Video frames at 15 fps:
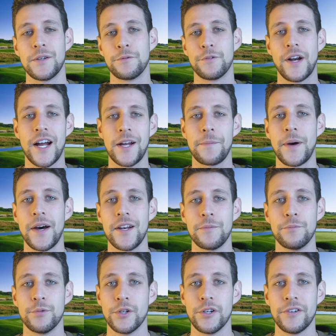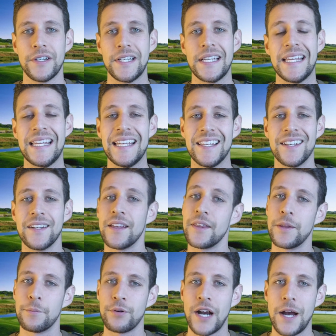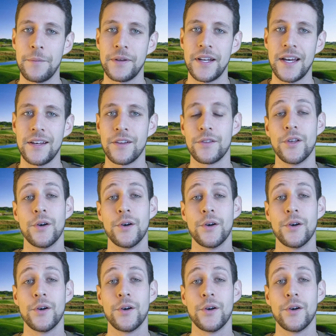and Rock Bottom Brewery in the Promenade.